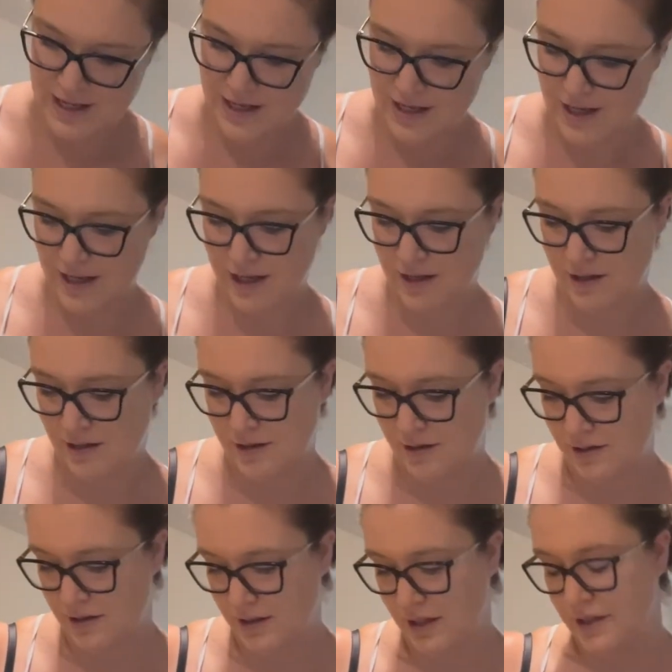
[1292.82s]

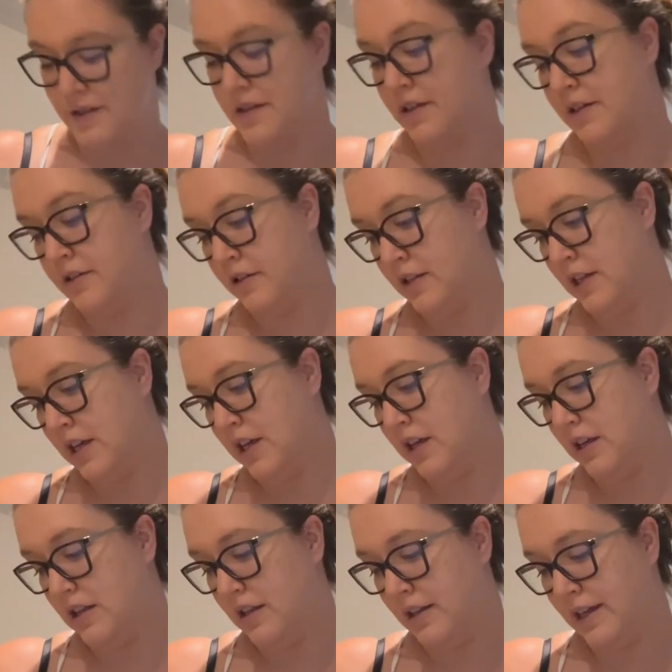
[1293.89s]
And it's
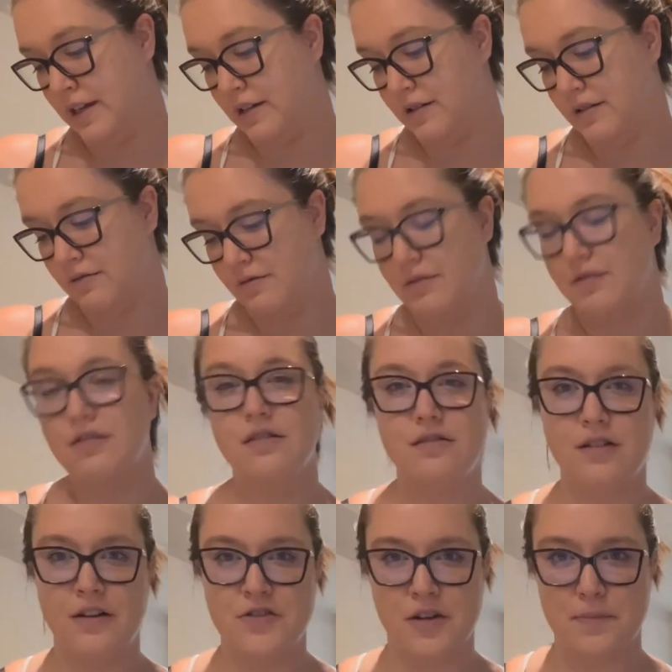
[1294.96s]
literally like
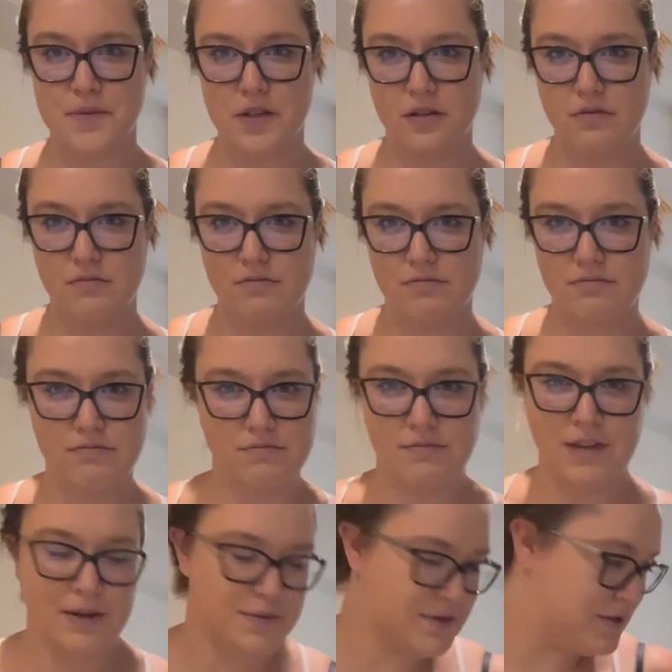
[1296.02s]
a jumpsuit
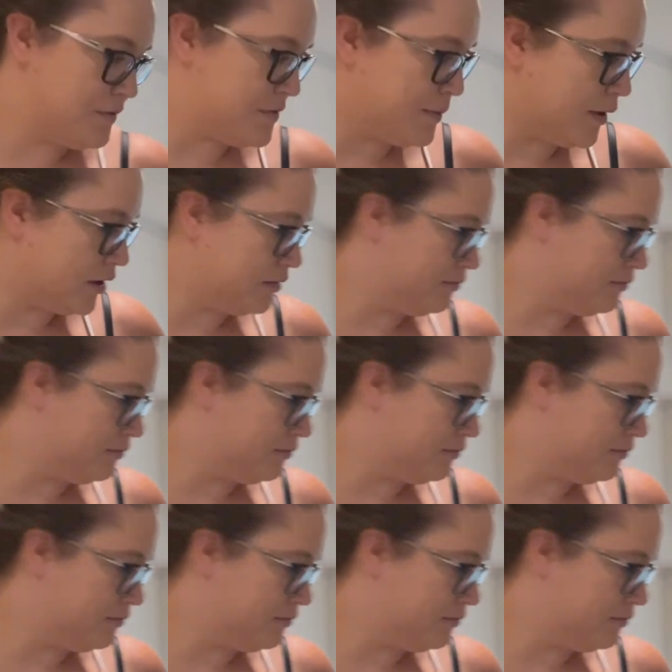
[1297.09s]
that was too small.